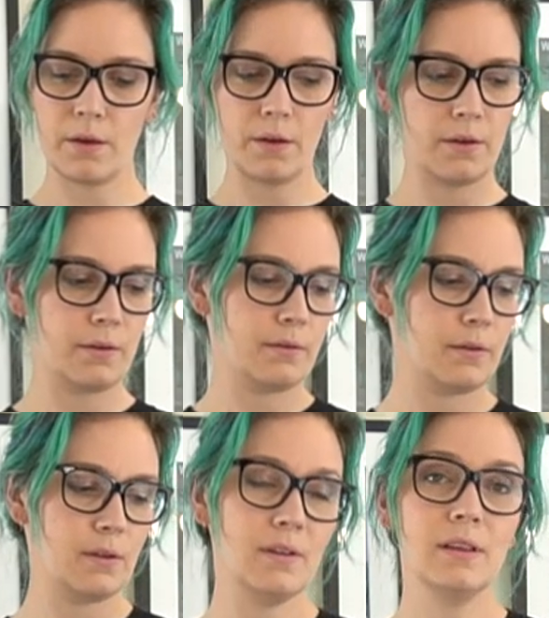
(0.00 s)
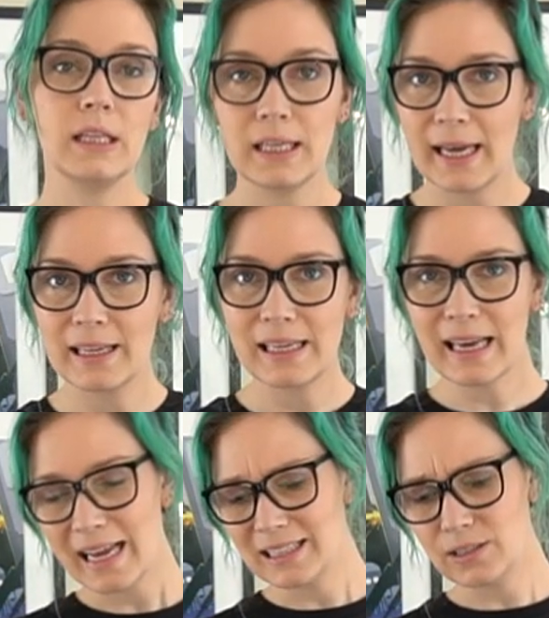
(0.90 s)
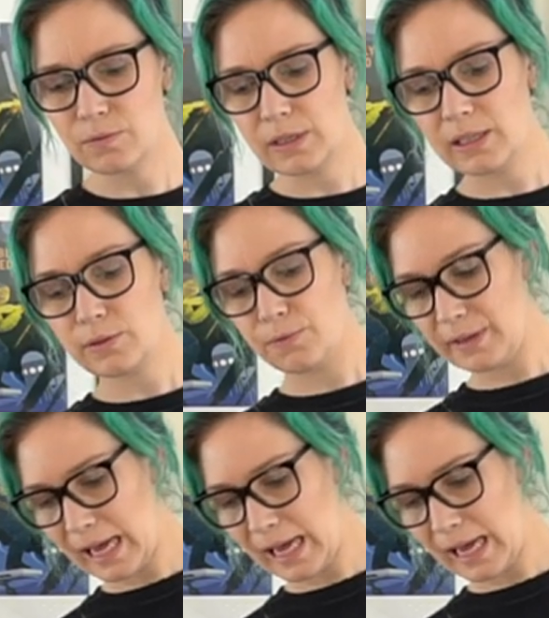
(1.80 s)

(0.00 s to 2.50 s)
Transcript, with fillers: in. The Lian Li case is really good for